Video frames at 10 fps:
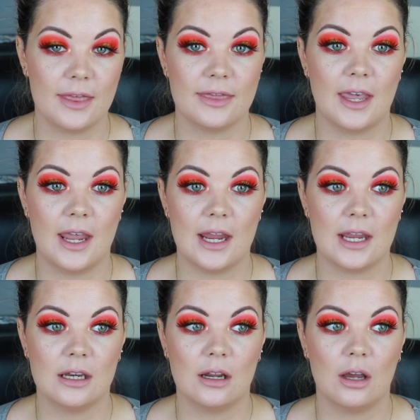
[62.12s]
and
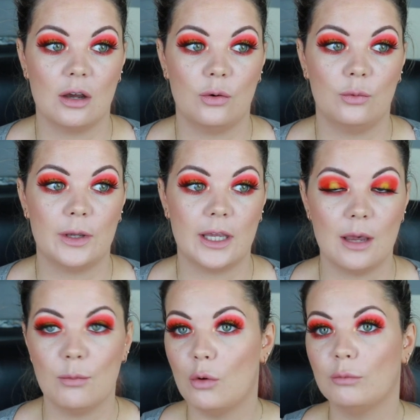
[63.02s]
then we
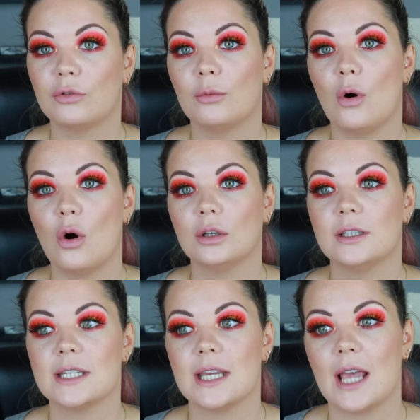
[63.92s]
came home from
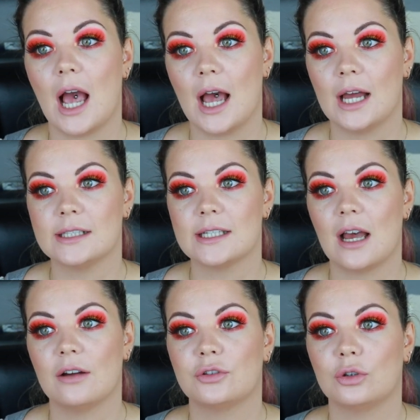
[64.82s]
holiday, and
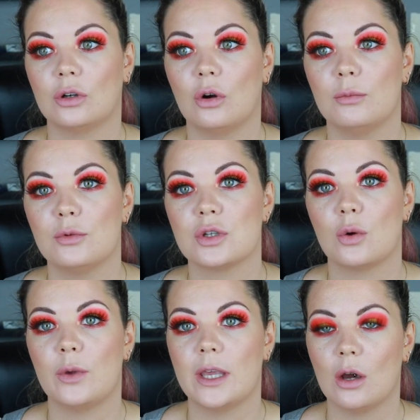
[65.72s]
after almost
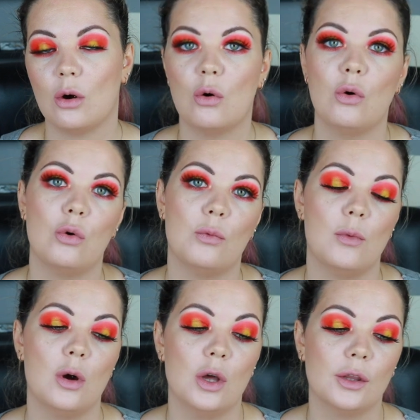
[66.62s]
a week at
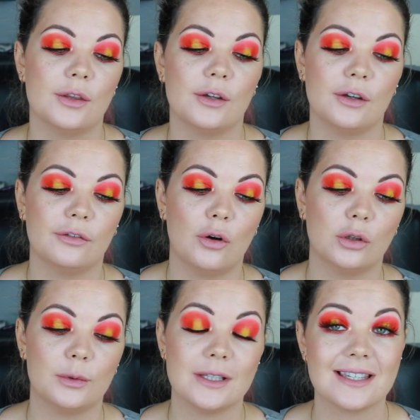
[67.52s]
home, the
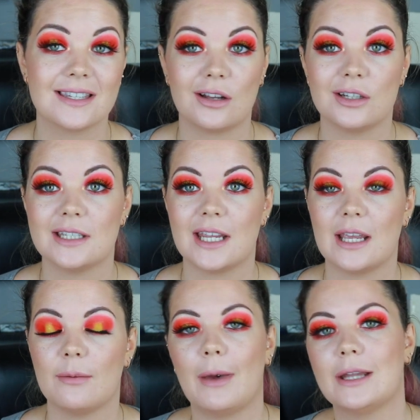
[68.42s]
following
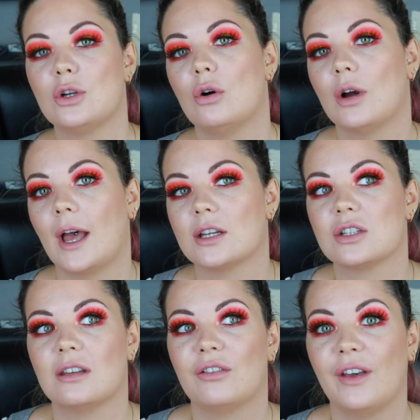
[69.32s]
Sunday, my dog
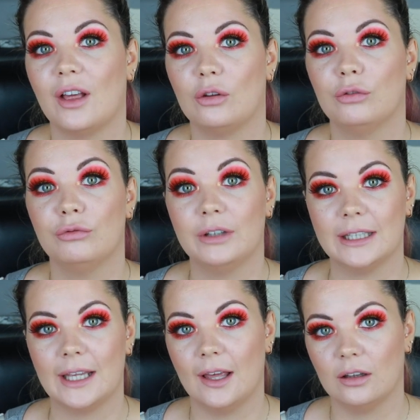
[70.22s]
actually fell
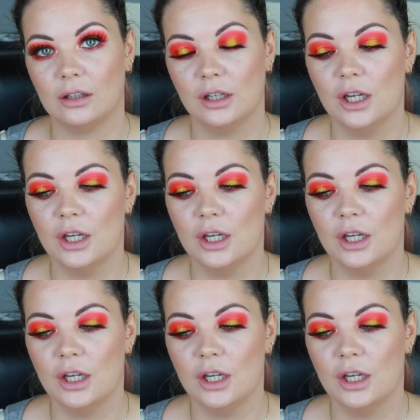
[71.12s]
really ill.